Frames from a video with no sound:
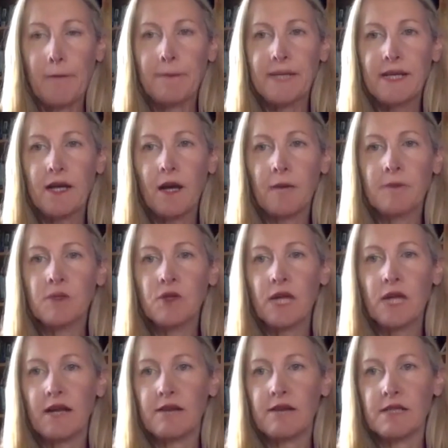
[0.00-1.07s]
Become your
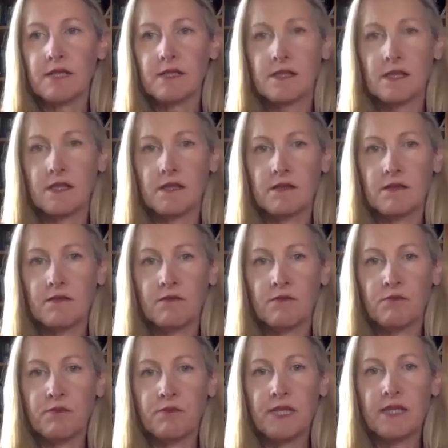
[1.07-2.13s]
character.
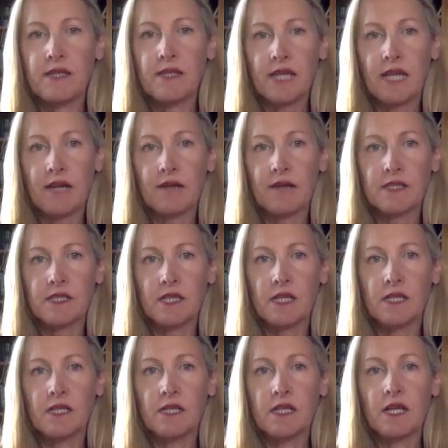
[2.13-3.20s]
Be the
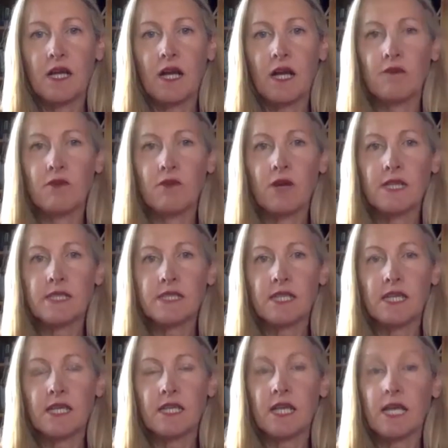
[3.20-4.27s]
character and write
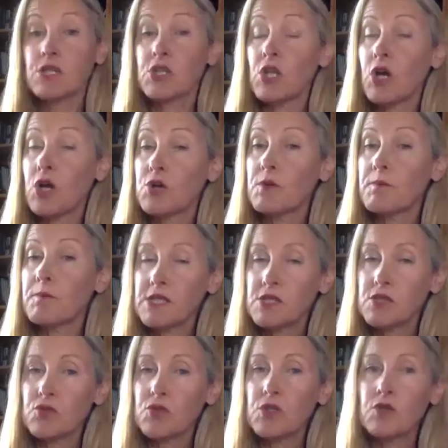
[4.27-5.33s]
it. And make
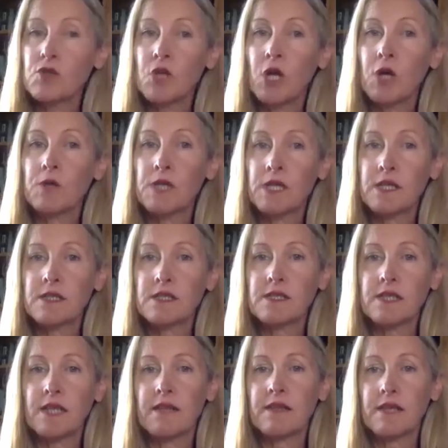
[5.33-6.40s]
sure you know and
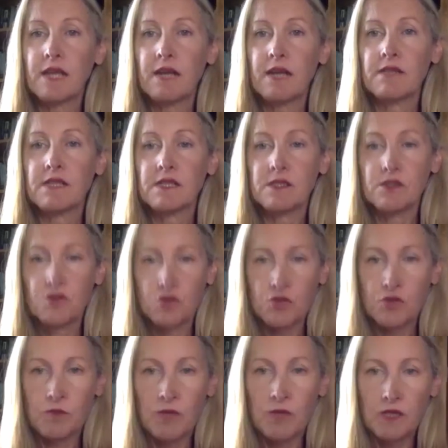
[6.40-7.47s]
understand the character's
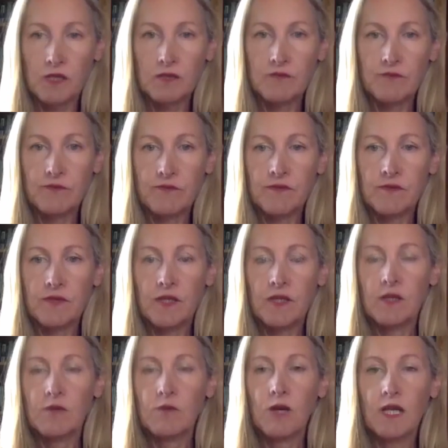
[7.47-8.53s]
trauma
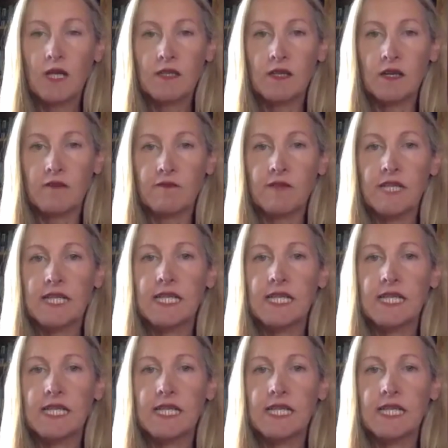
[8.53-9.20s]
well enough.